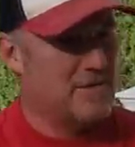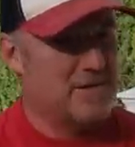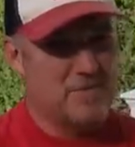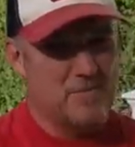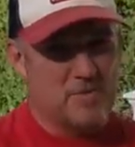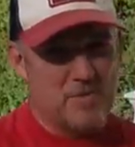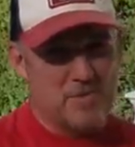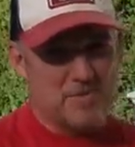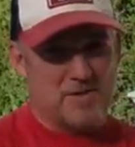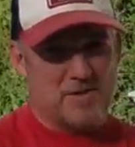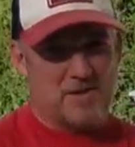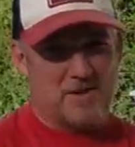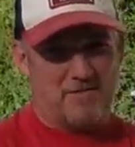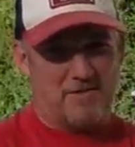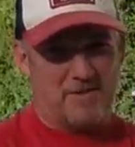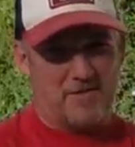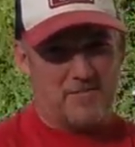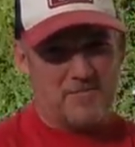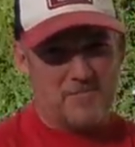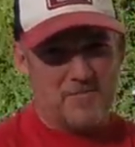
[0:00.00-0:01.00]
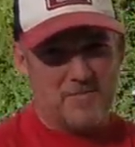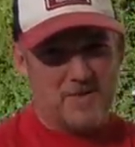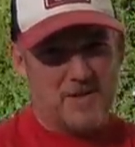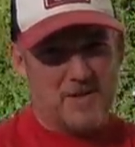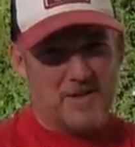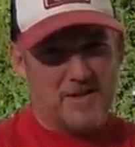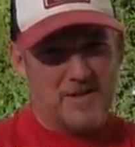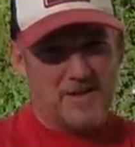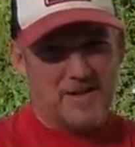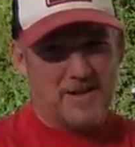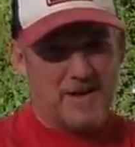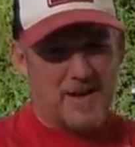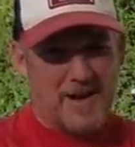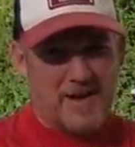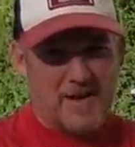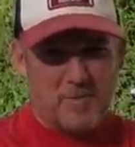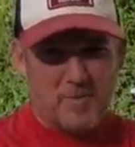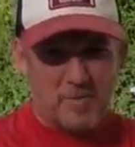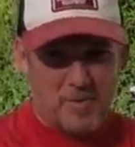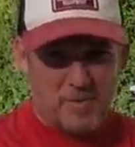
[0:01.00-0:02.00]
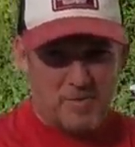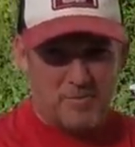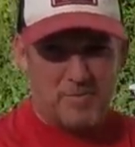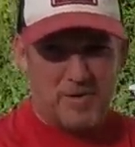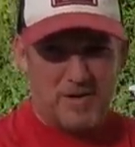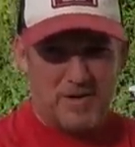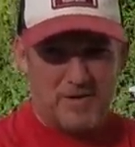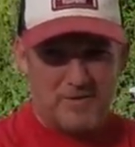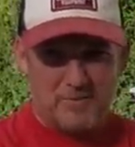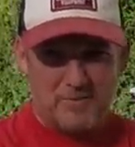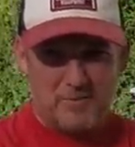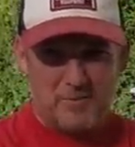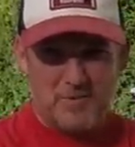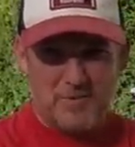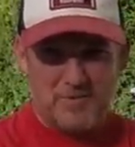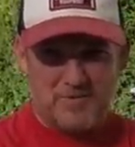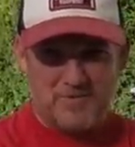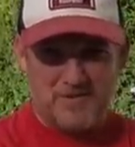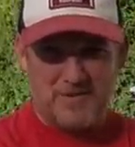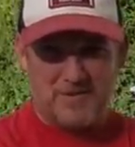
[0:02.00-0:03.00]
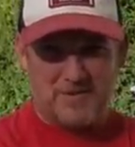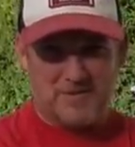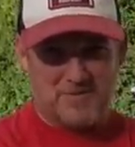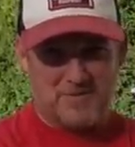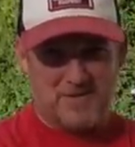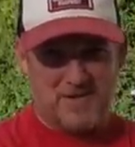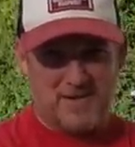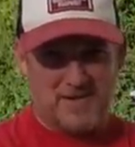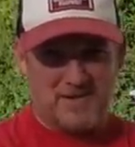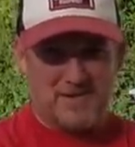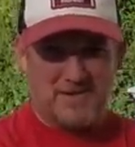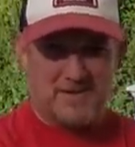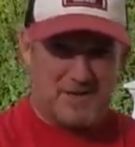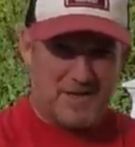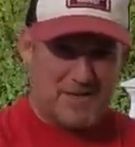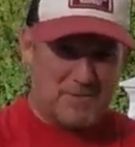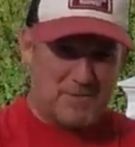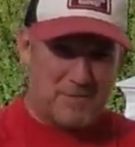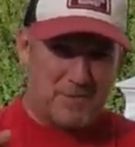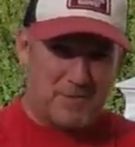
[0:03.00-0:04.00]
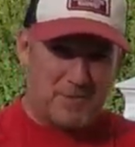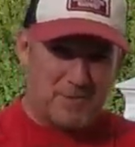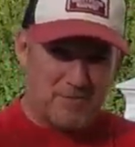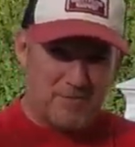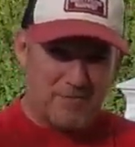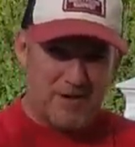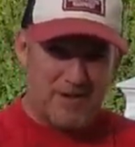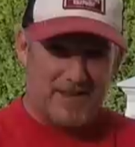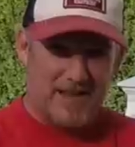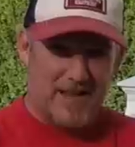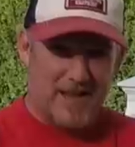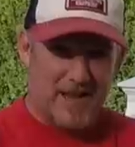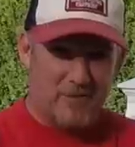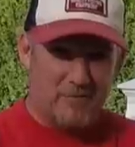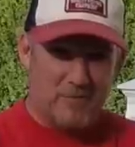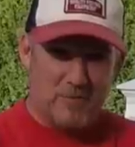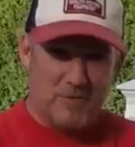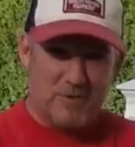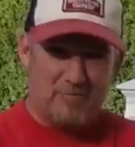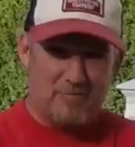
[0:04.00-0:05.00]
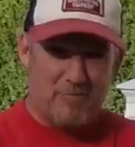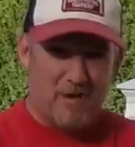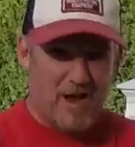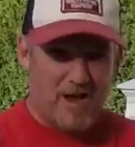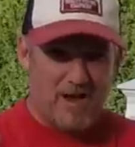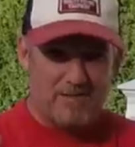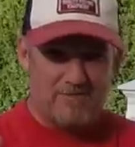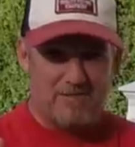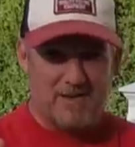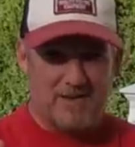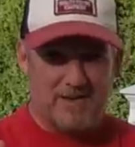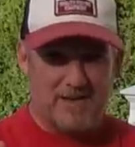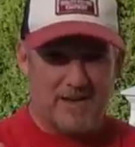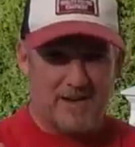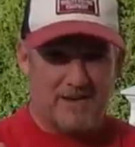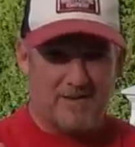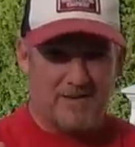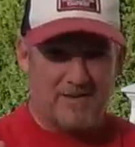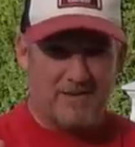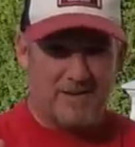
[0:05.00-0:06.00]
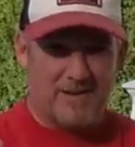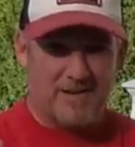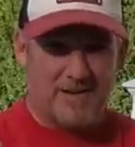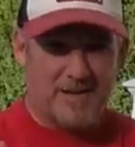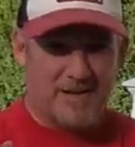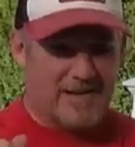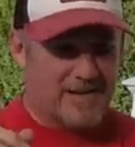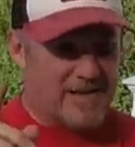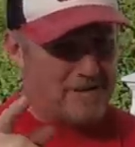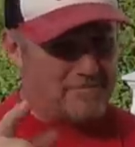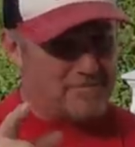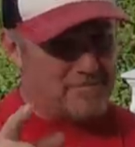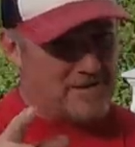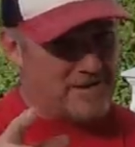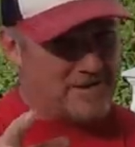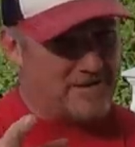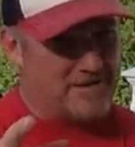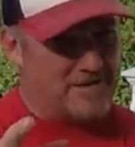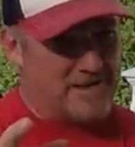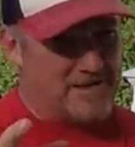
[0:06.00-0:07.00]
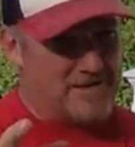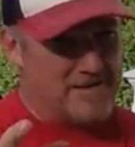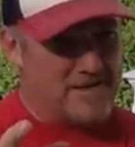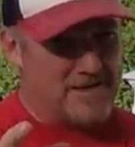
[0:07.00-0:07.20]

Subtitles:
I don't like the music, all right? I could put my music videos together, so that's what I'm going to do right now. We're going to rock it right now, all right? Captain Keith,